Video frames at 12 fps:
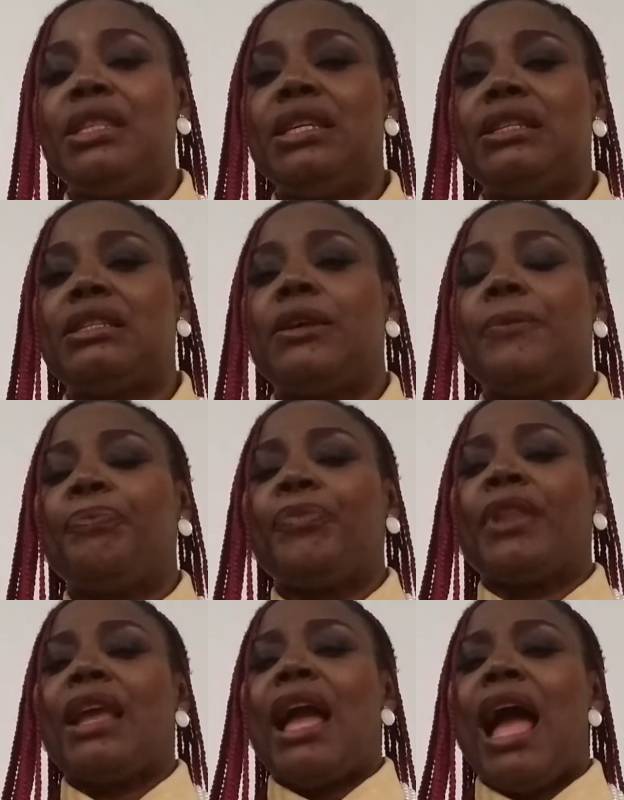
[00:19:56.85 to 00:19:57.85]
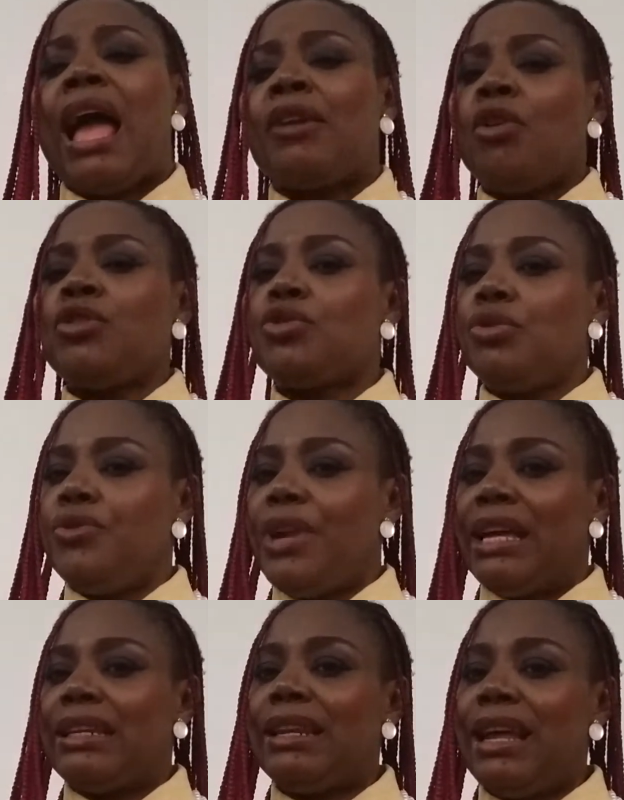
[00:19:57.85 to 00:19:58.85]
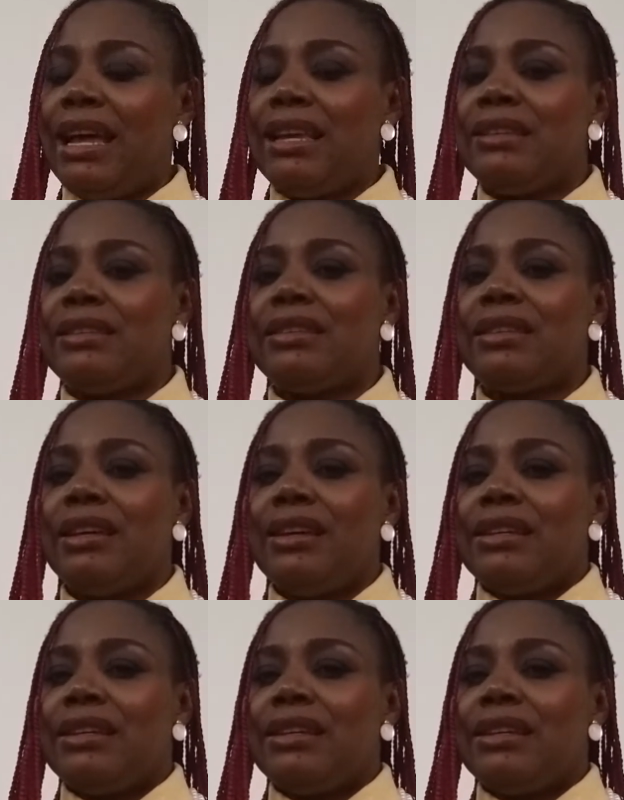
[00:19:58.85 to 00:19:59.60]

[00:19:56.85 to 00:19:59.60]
this, I also realized